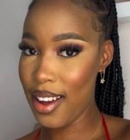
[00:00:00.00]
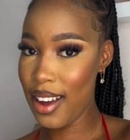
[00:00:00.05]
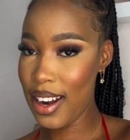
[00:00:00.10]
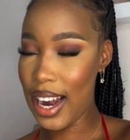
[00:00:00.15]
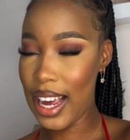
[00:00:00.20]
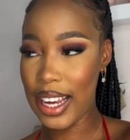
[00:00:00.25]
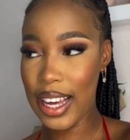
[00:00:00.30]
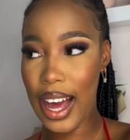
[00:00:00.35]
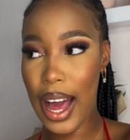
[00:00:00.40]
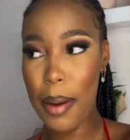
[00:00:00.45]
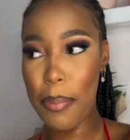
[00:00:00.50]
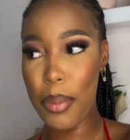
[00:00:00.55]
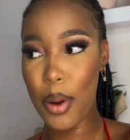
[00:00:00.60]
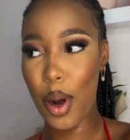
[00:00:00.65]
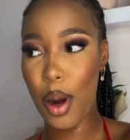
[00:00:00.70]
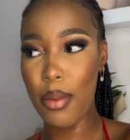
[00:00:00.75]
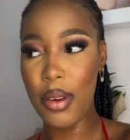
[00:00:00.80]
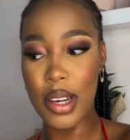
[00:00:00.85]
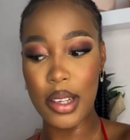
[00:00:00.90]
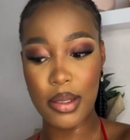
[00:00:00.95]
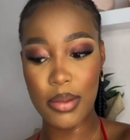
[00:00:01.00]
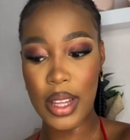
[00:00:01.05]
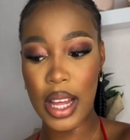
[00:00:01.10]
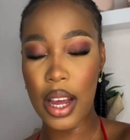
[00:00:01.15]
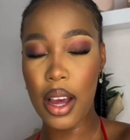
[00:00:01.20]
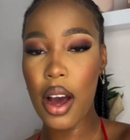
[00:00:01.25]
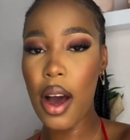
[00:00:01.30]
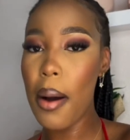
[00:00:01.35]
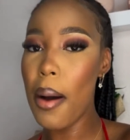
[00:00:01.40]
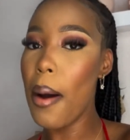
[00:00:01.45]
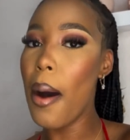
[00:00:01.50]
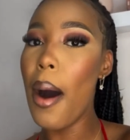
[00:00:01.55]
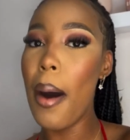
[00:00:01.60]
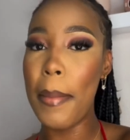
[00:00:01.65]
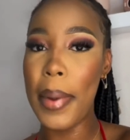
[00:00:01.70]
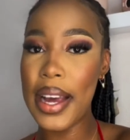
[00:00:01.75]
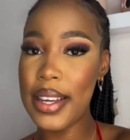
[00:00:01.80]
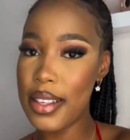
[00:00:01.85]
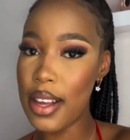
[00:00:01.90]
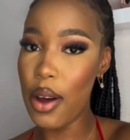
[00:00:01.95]
Like, I put on lipstick on
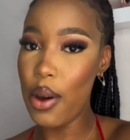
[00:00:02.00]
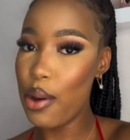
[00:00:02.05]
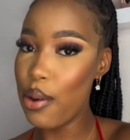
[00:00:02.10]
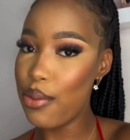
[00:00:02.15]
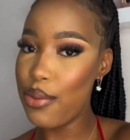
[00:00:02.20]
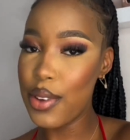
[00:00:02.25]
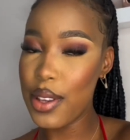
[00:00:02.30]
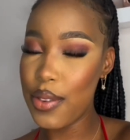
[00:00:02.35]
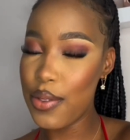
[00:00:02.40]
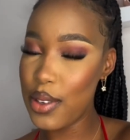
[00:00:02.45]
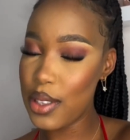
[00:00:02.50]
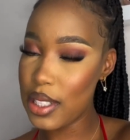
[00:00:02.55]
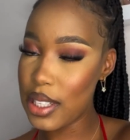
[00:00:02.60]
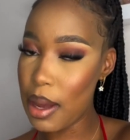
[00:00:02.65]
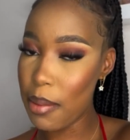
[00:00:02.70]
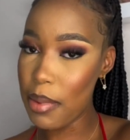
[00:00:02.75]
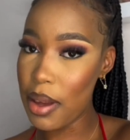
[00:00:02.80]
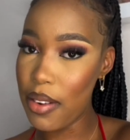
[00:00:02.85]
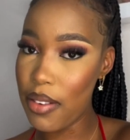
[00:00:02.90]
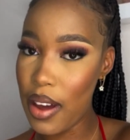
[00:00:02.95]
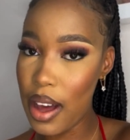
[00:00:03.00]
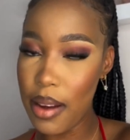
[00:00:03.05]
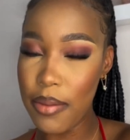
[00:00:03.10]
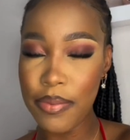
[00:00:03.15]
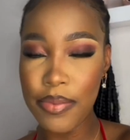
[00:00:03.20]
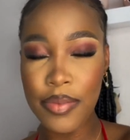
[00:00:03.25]
myself for the first time ever.